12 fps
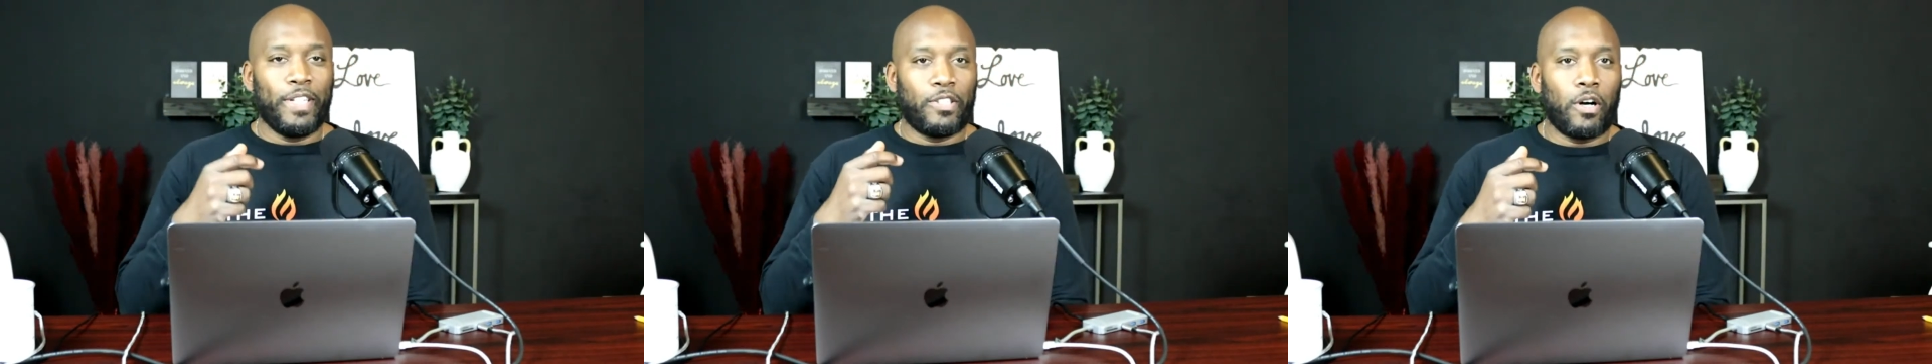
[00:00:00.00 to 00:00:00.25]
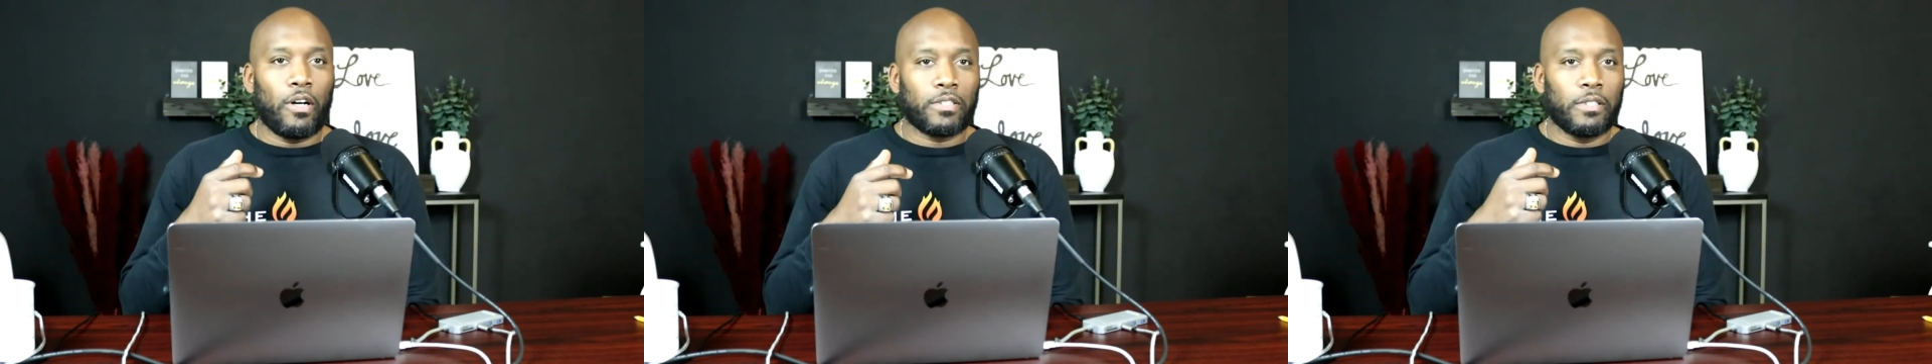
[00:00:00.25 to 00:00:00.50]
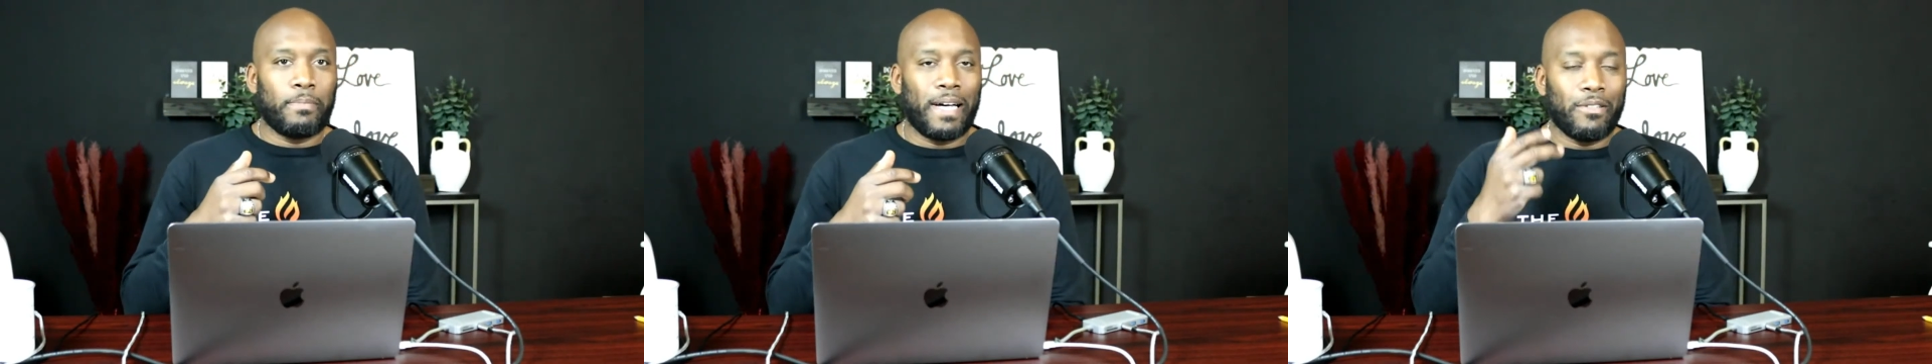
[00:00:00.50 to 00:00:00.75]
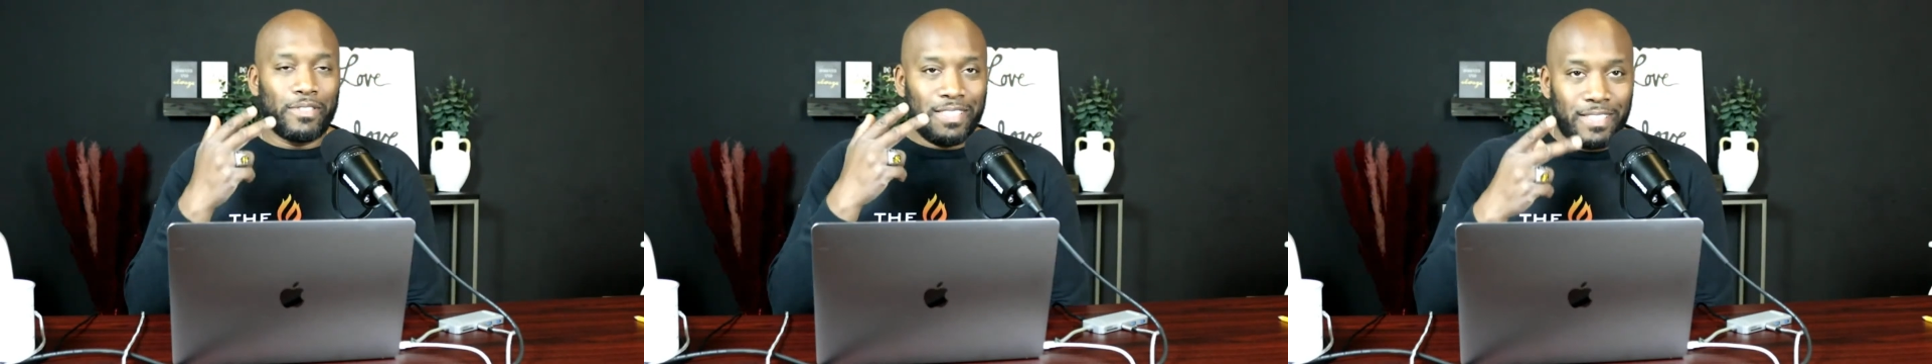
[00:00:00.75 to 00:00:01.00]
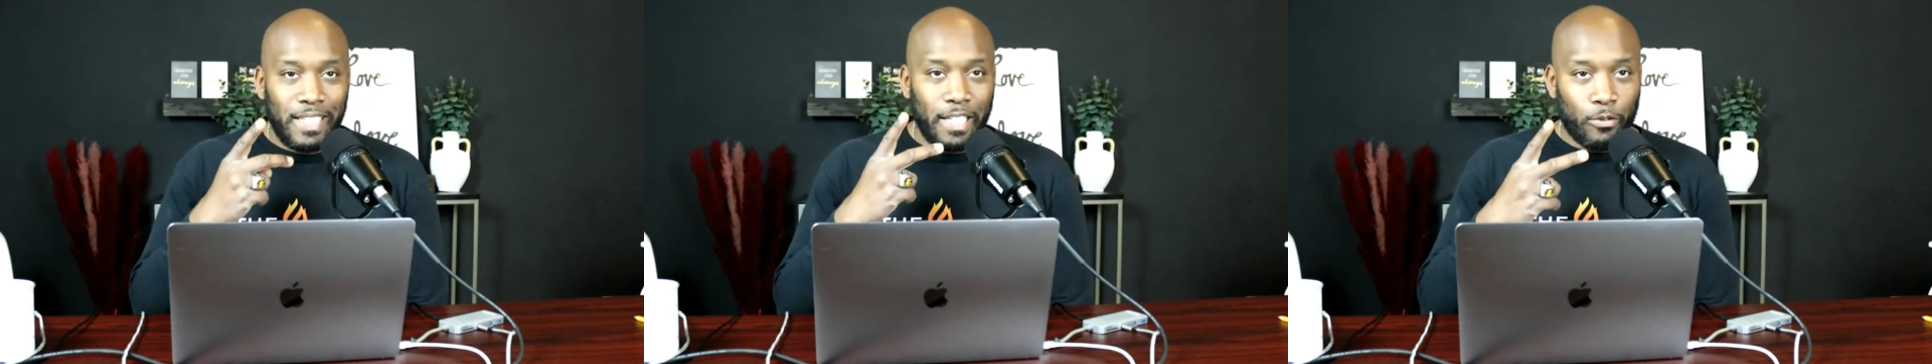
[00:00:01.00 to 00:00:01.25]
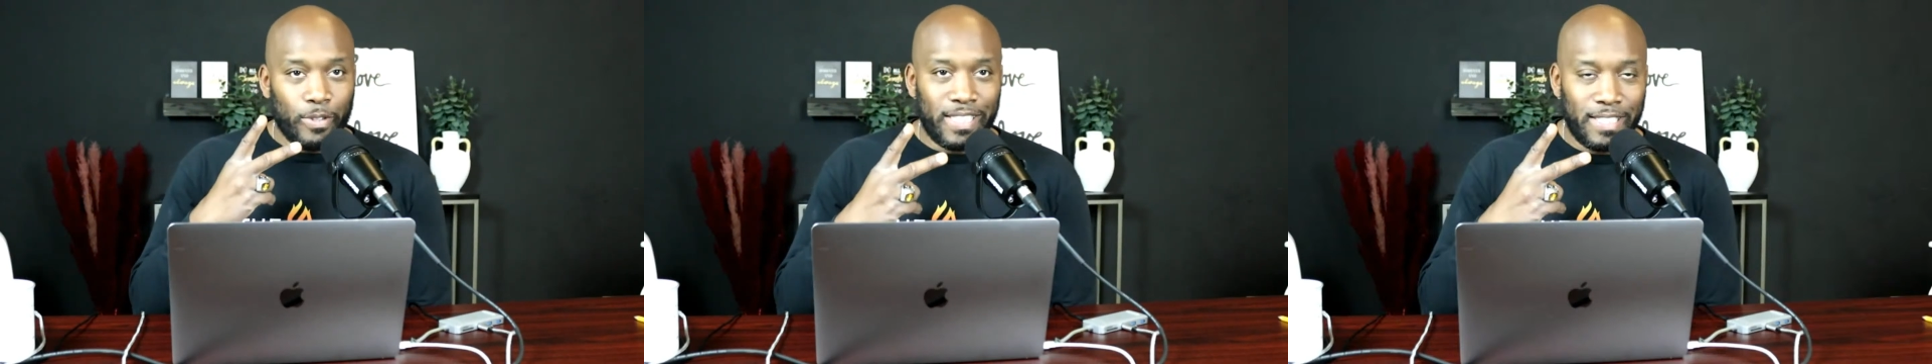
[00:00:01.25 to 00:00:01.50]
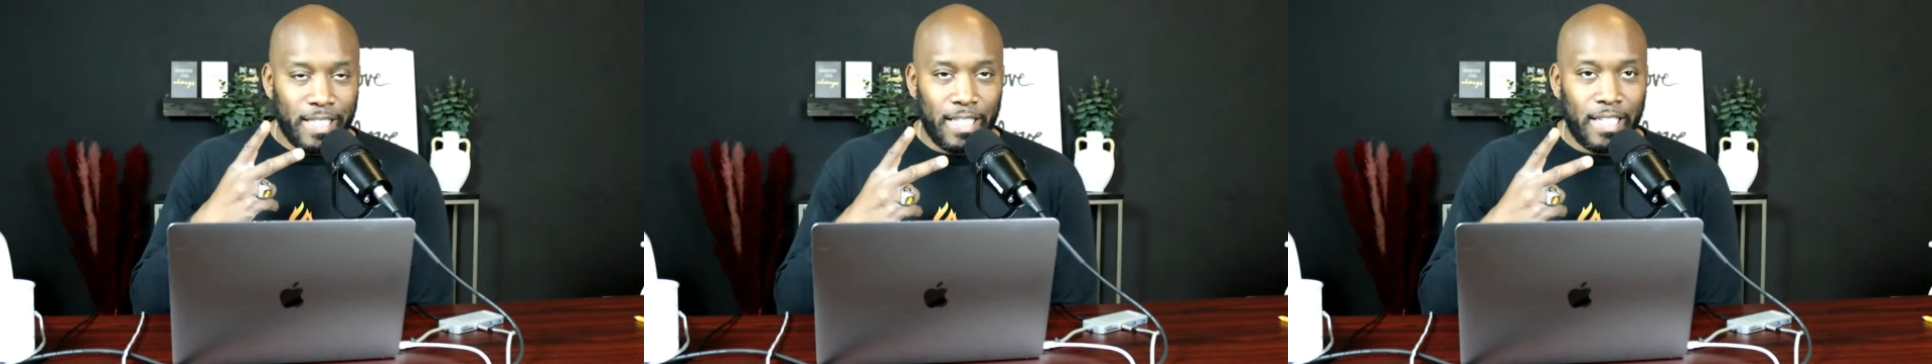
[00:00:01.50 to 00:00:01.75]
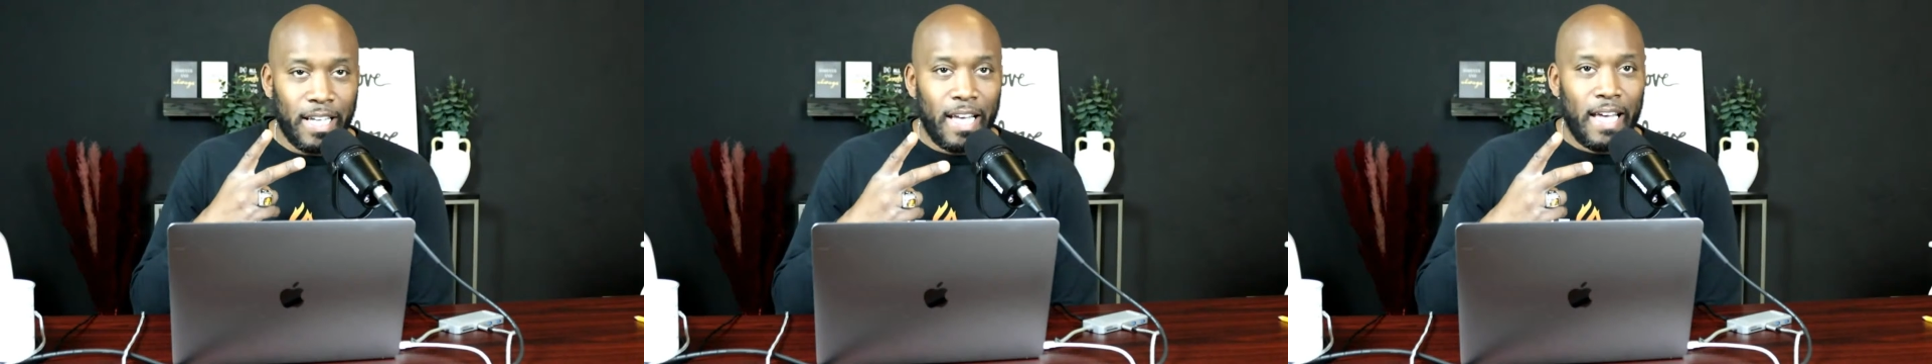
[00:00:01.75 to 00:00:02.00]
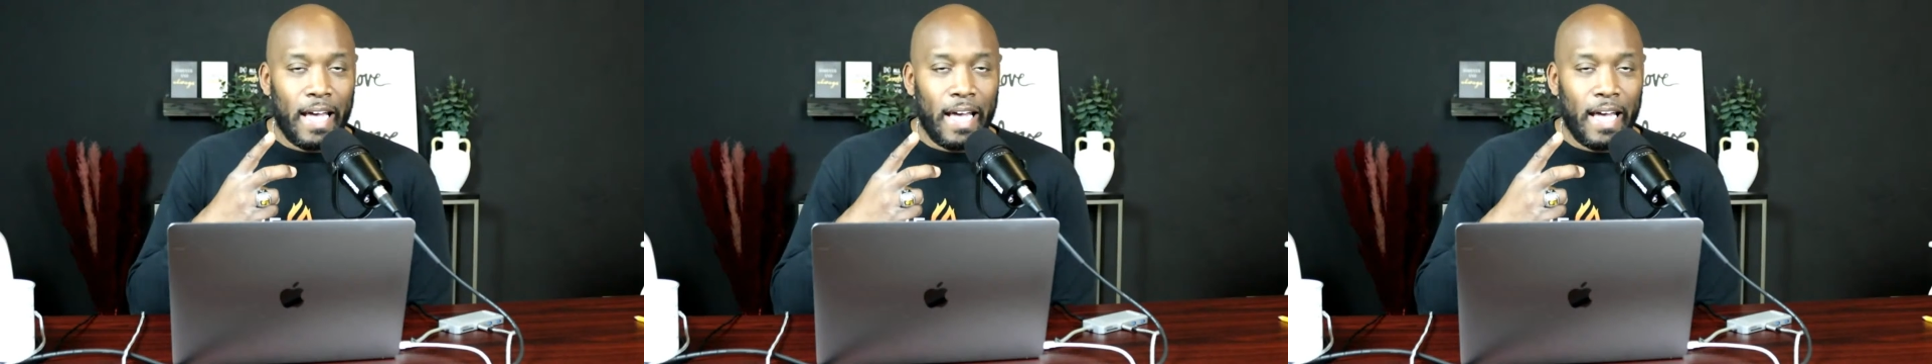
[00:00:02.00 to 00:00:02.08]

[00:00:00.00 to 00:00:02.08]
talked about secrecy,